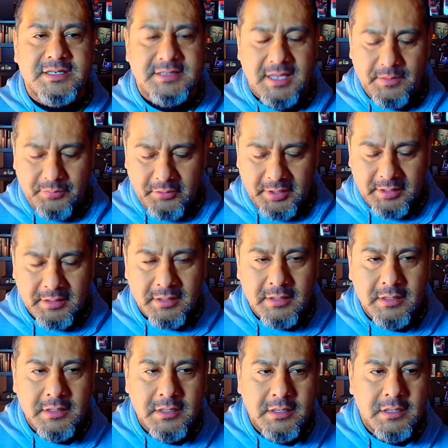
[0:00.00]
standpoint.
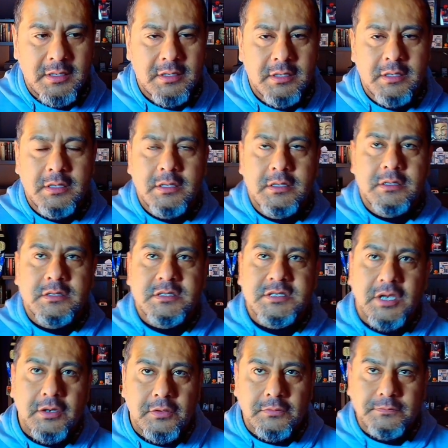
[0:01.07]

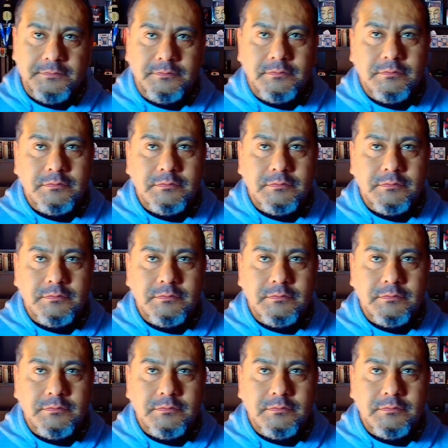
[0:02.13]
So